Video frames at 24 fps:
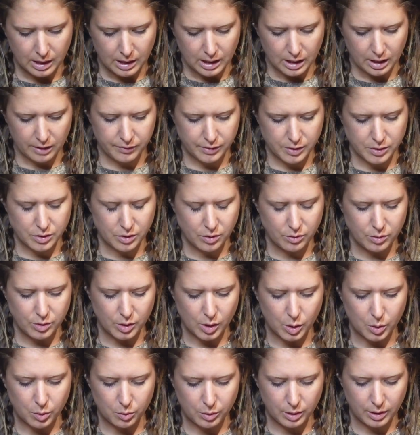If you don't
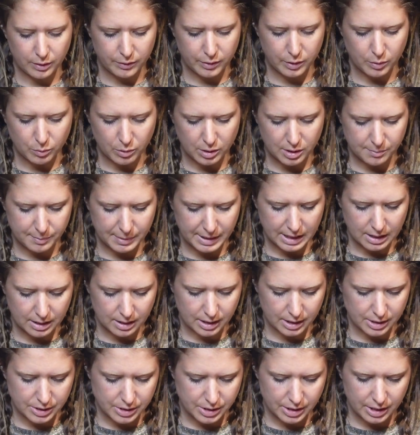know, if you want to be a
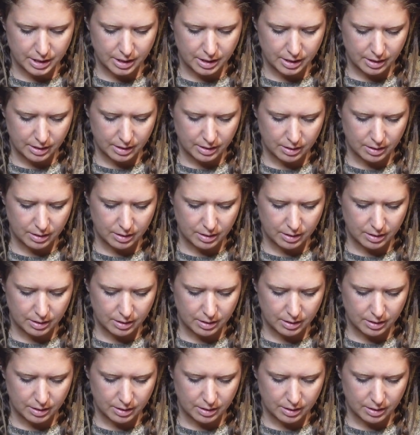hunter,